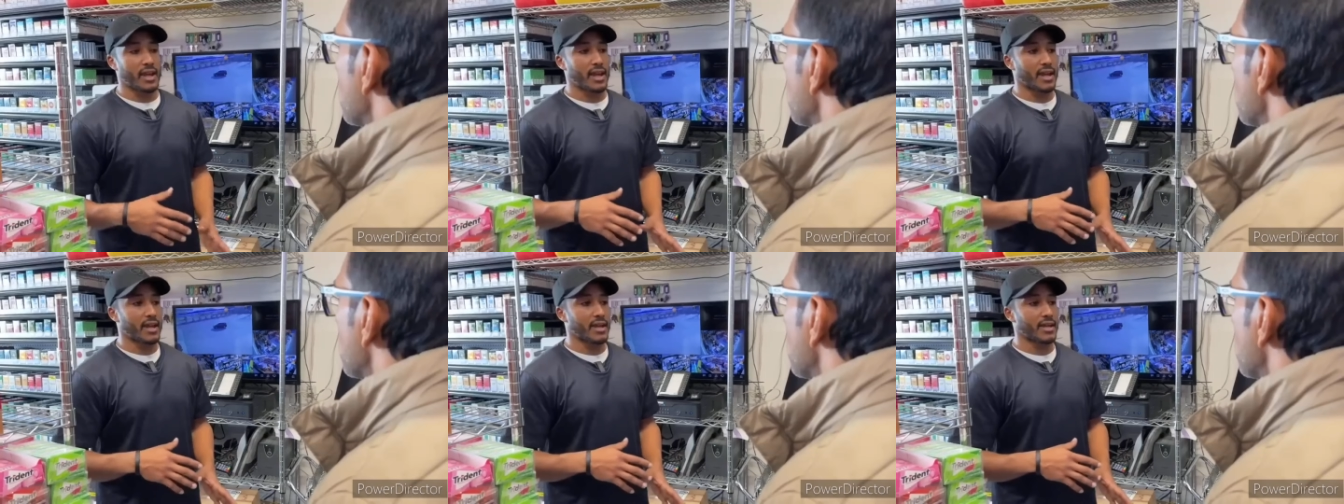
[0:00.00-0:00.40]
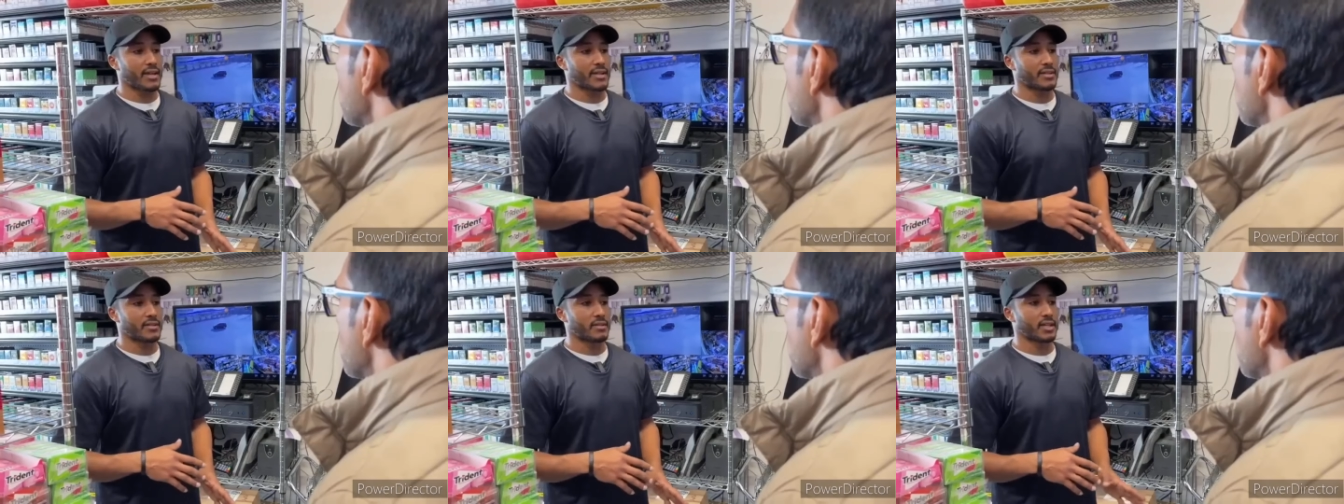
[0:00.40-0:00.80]

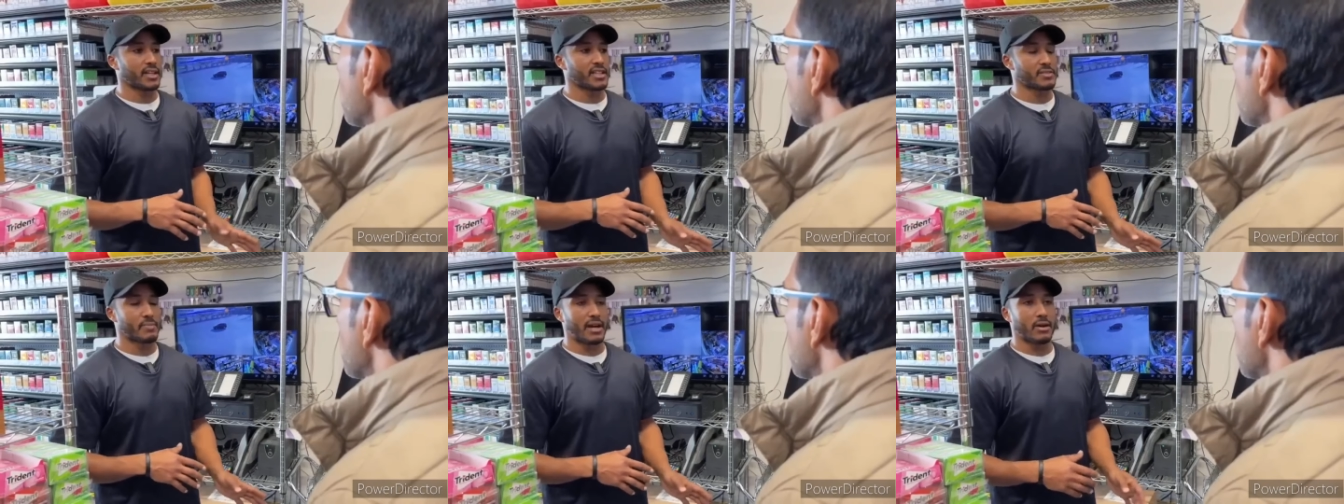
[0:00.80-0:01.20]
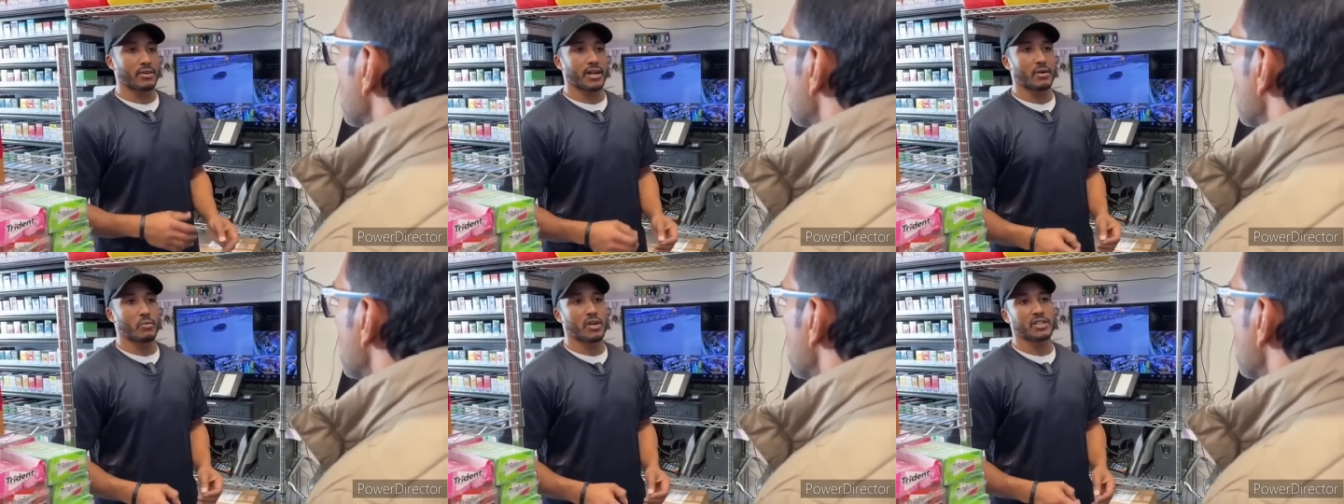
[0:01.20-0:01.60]
had
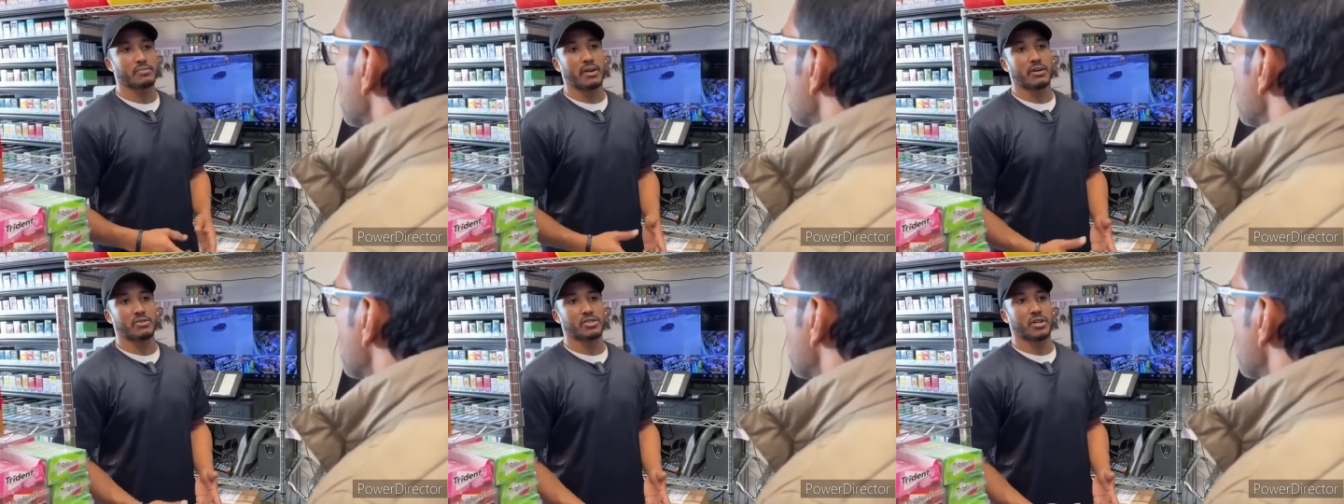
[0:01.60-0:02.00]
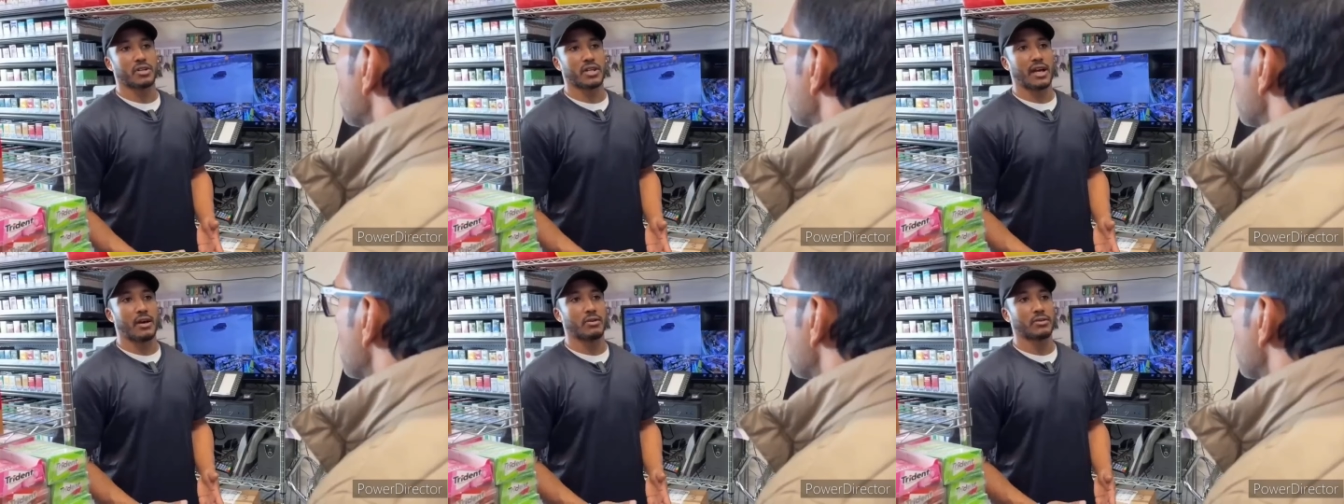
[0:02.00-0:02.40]
eastbound and westbound
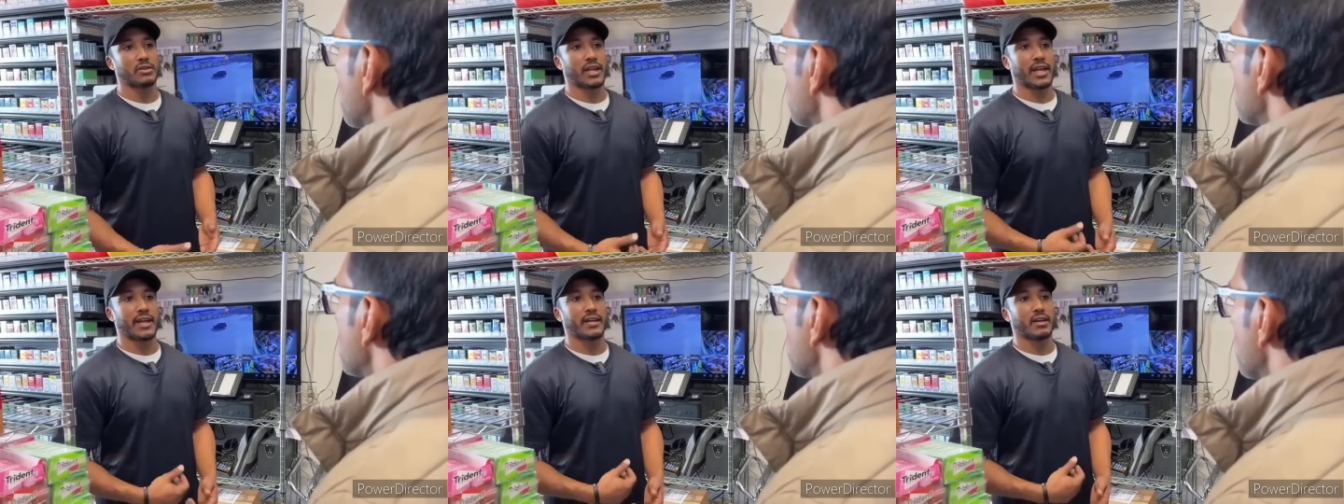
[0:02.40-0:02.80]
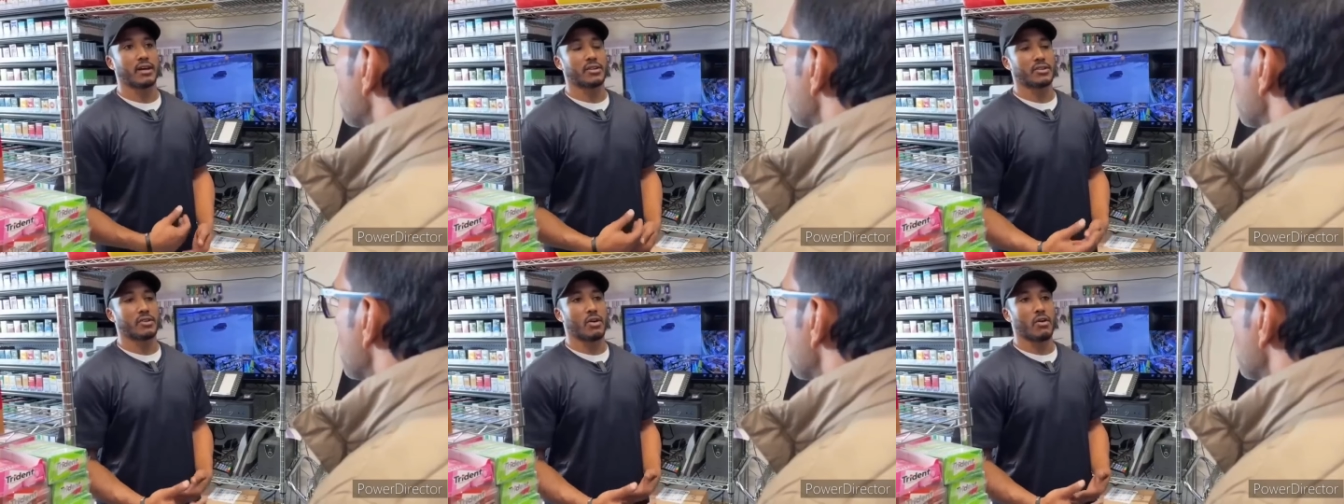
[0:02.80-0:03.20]
shut down. They had
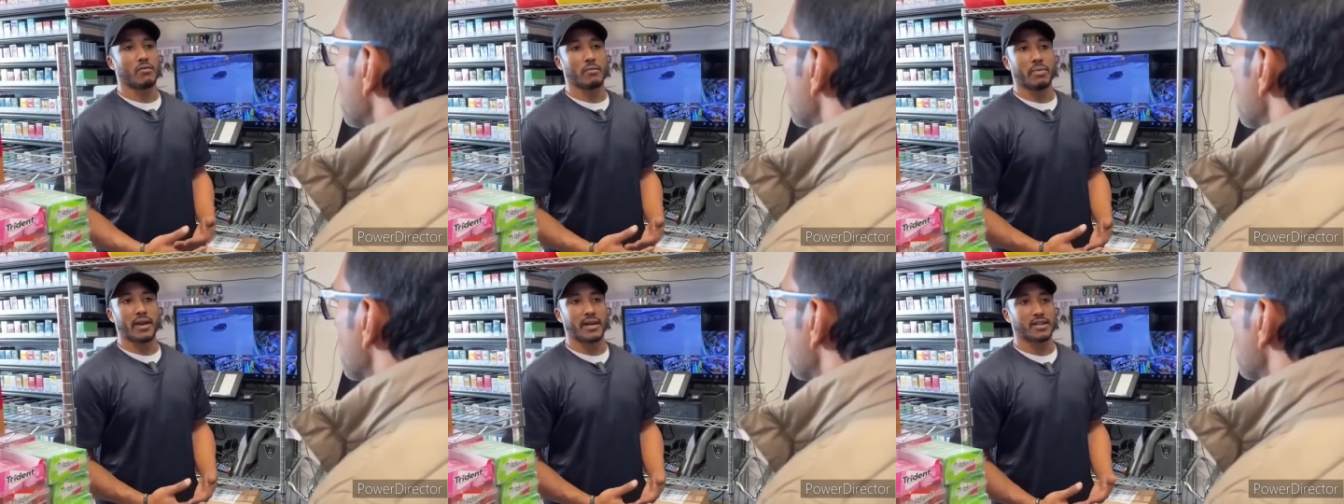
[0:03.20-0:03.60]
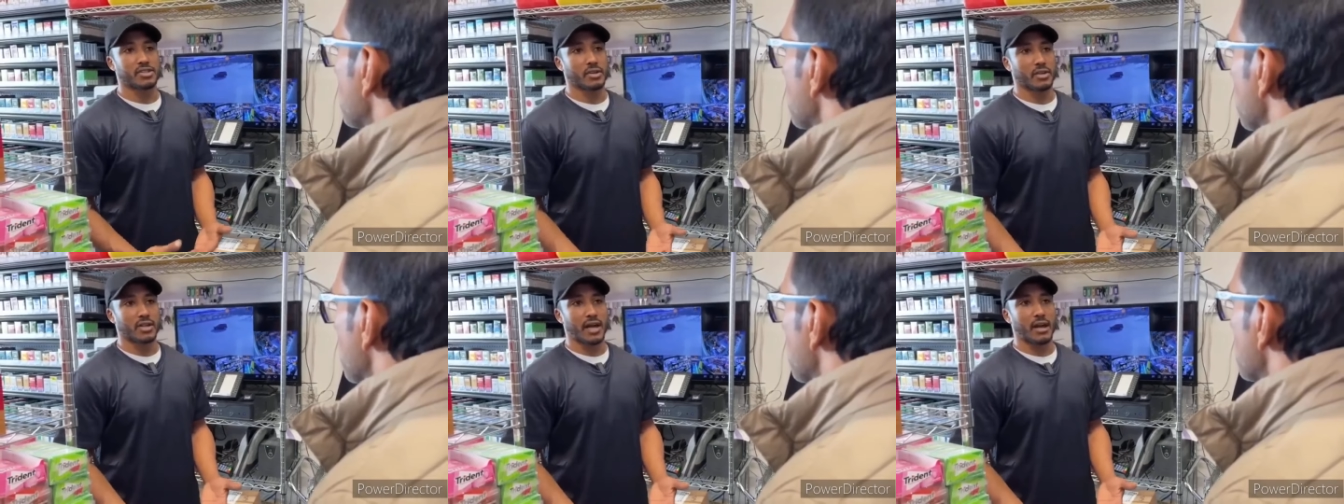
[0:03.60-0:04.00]
under the overpass
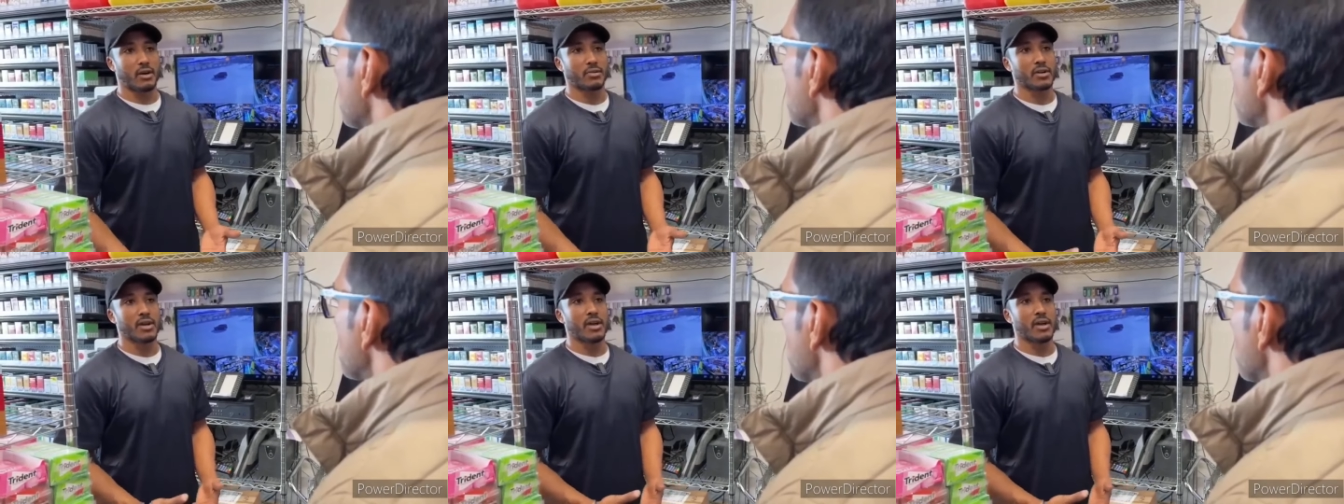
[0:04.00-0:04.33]
shut down.